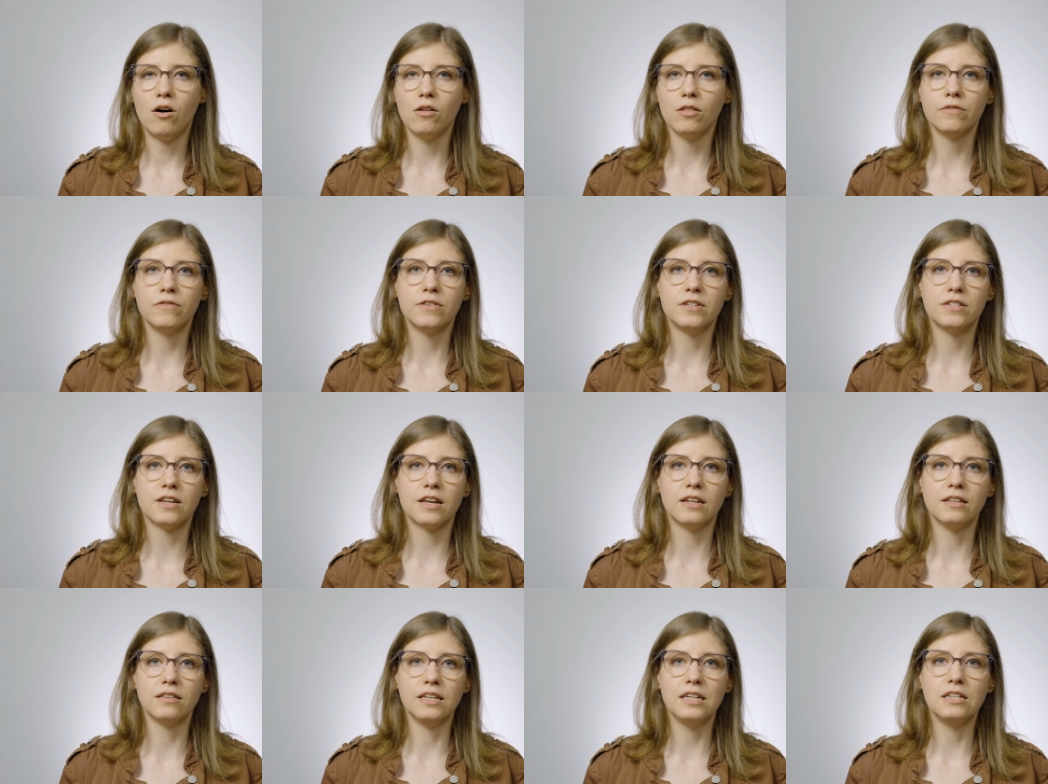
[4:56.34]
All of this
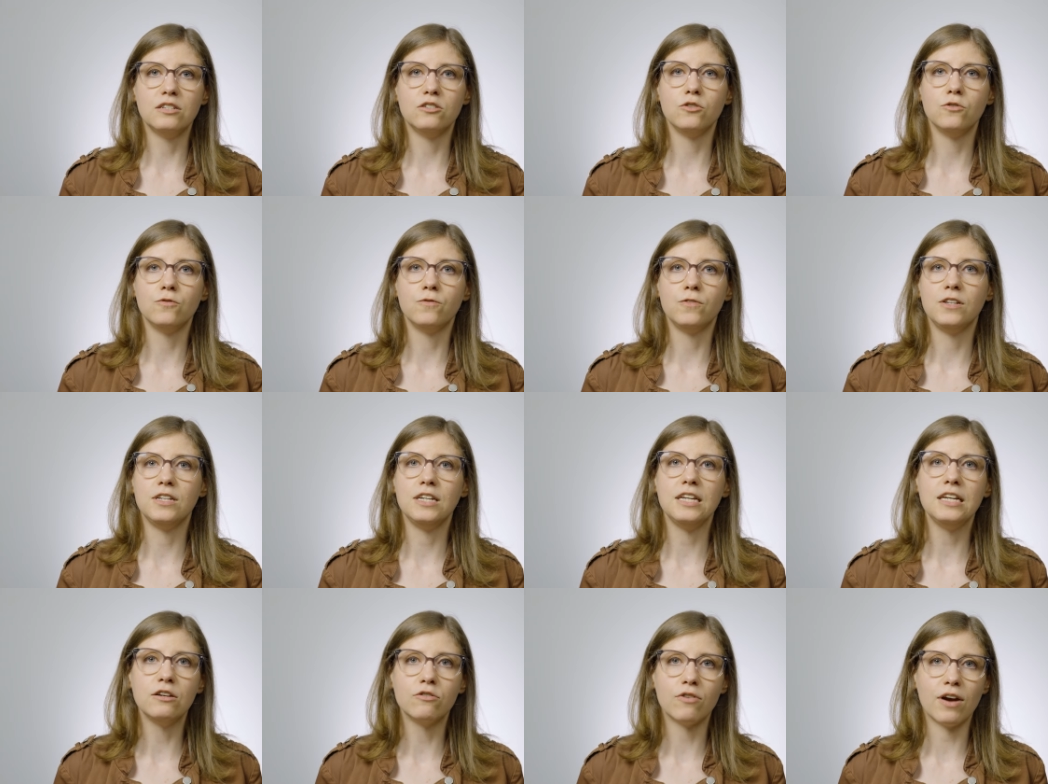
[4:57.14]
can lead to
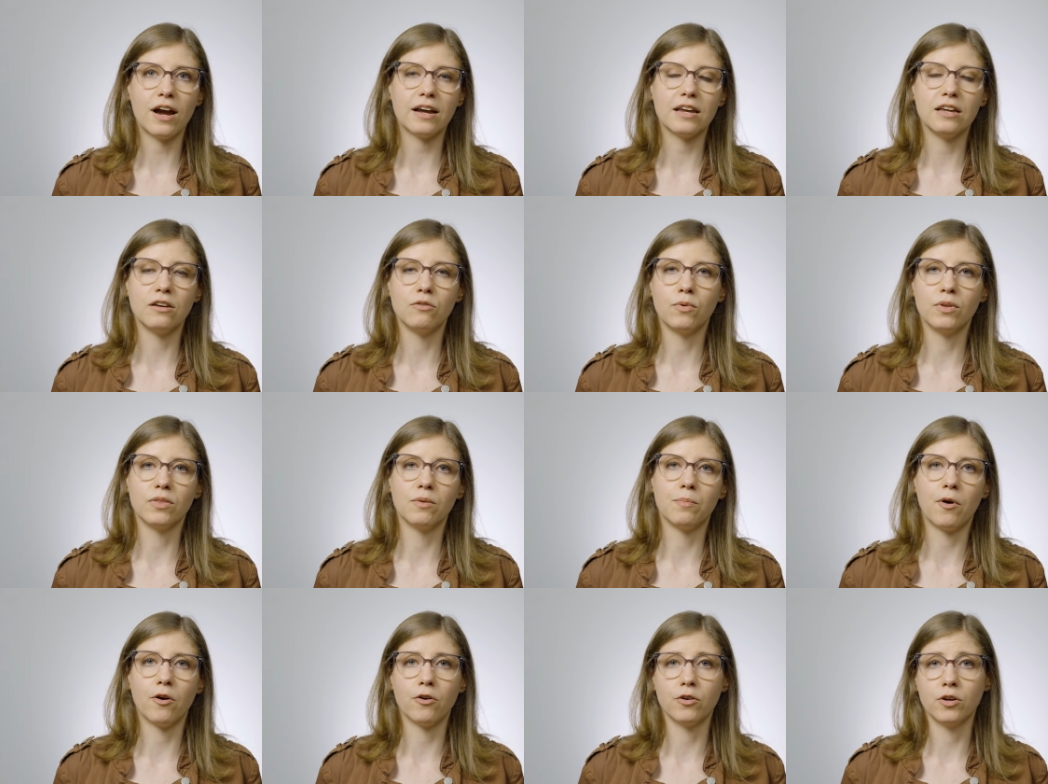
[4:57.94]
fatigue cracking when the
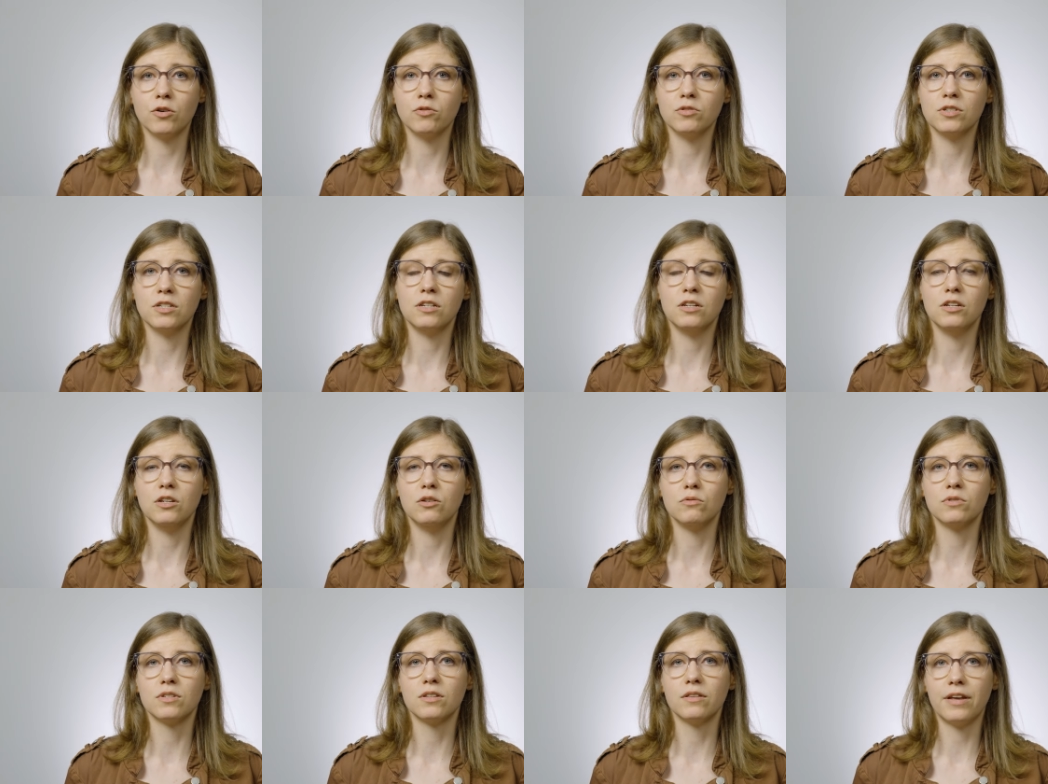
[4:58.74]
part goes into
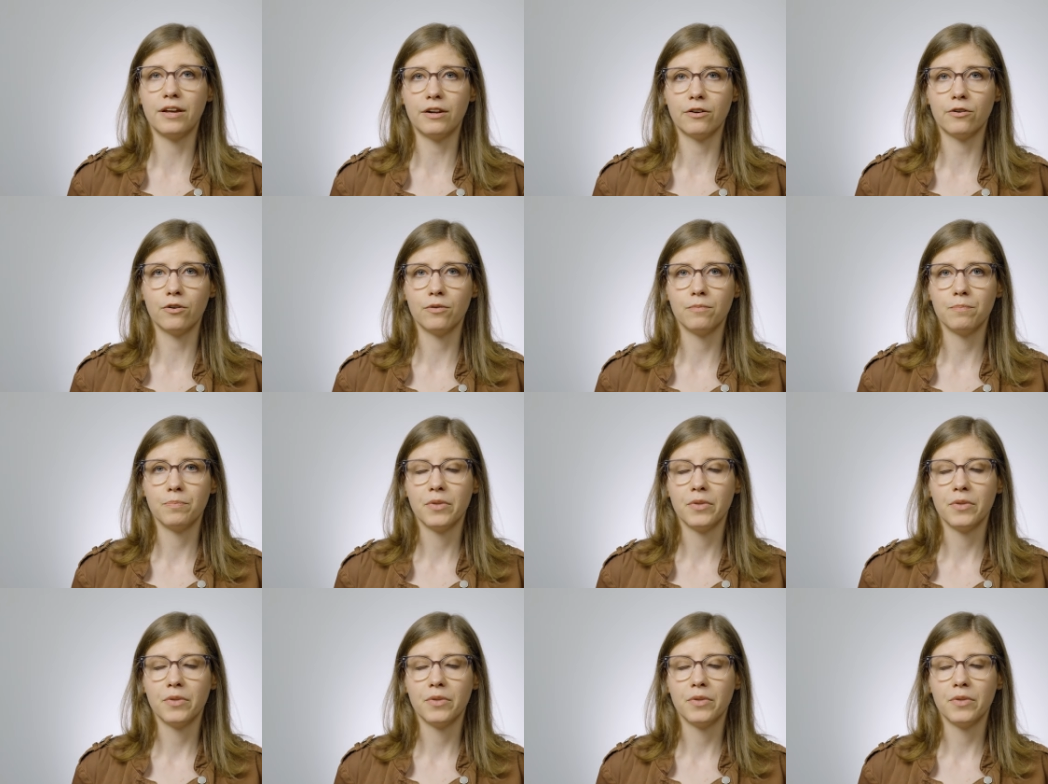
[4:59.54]
use later.